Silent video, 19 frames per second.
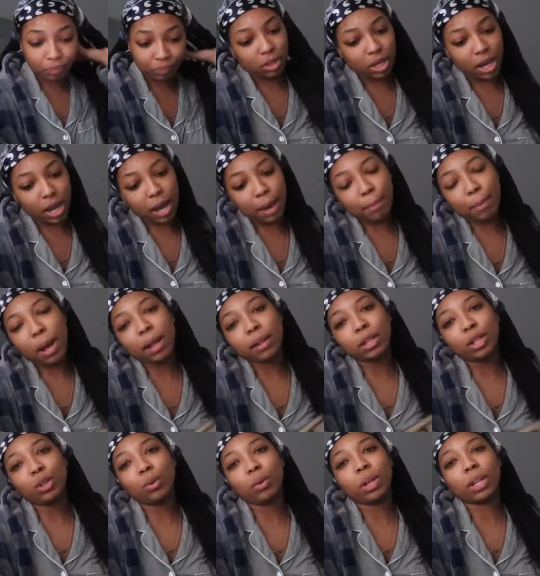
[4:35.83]
Yeah, I'll
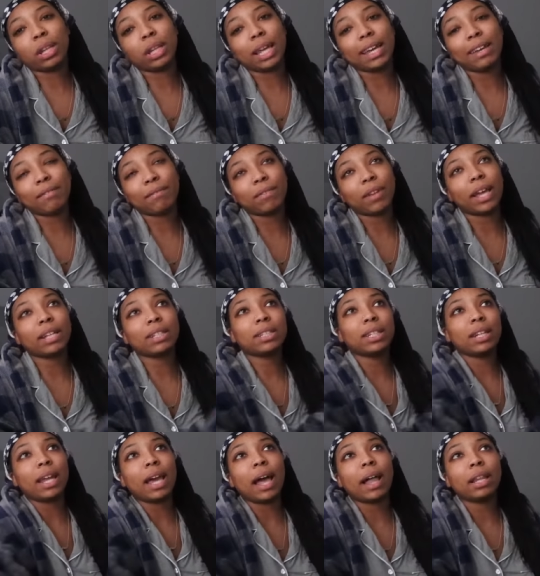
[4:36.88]
probably do a late flight
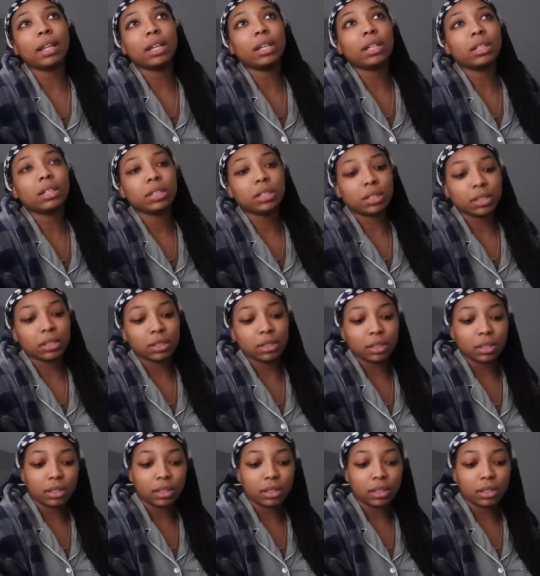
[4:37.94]
to Dallas